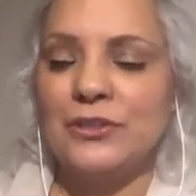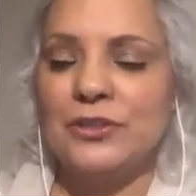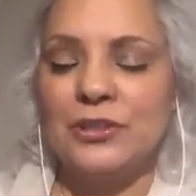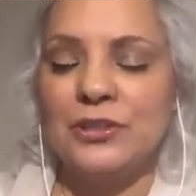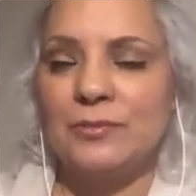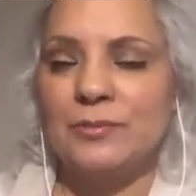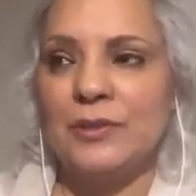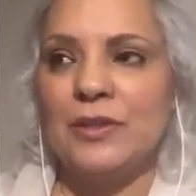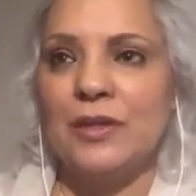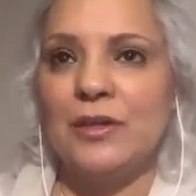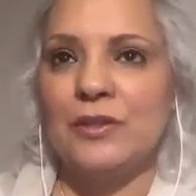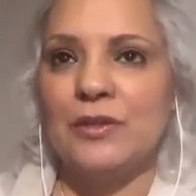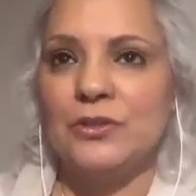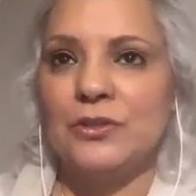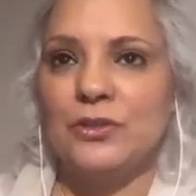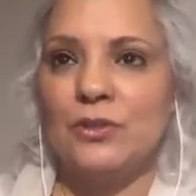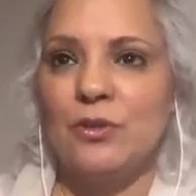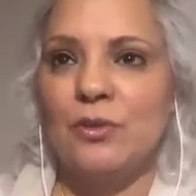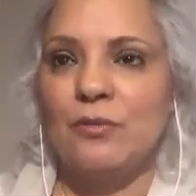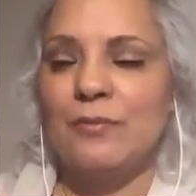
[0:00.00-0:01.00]
She's been on our
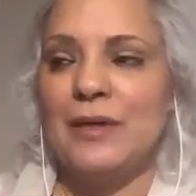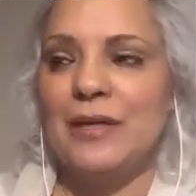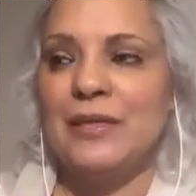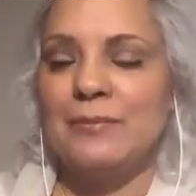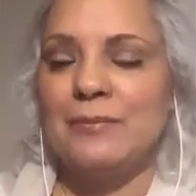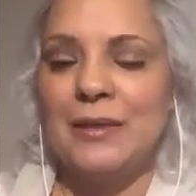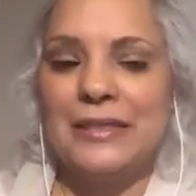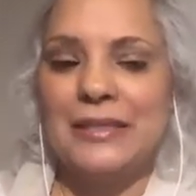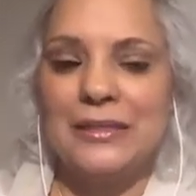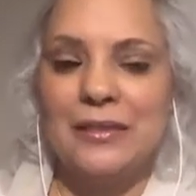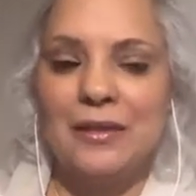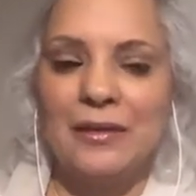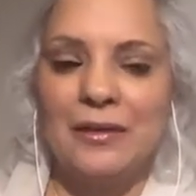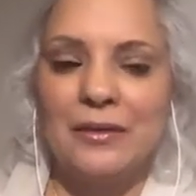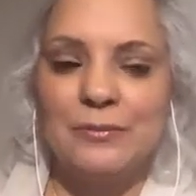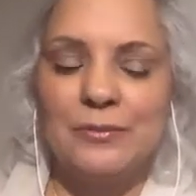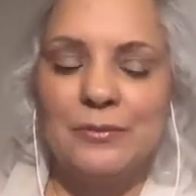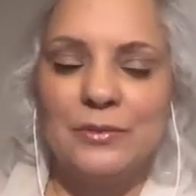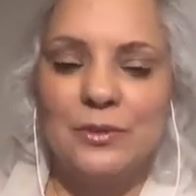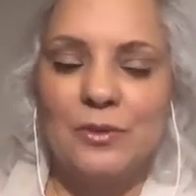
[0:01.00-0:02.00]
show many, many
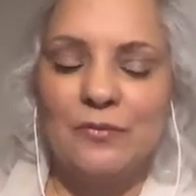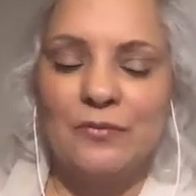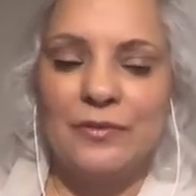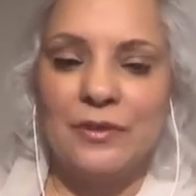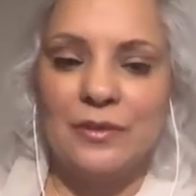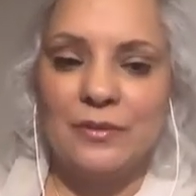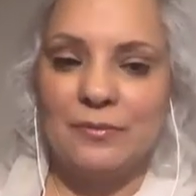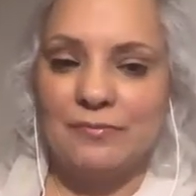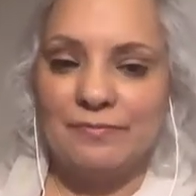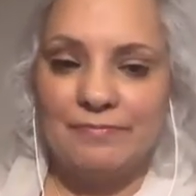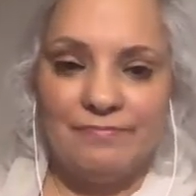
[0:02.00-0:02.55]
times over the